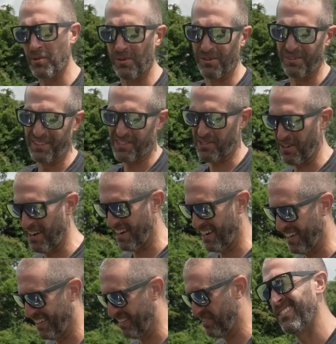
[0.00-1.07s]
a hole in the
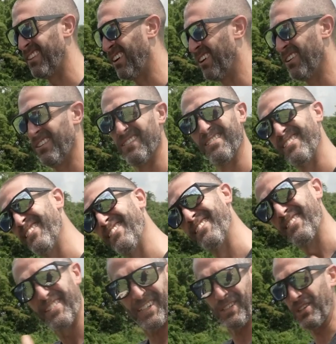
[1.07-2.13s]
trans? No.
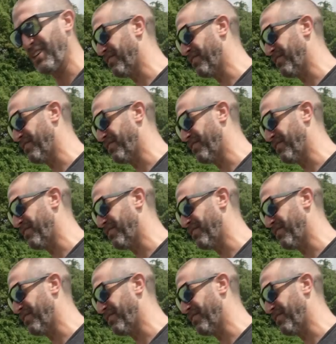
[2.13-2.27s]
Take a look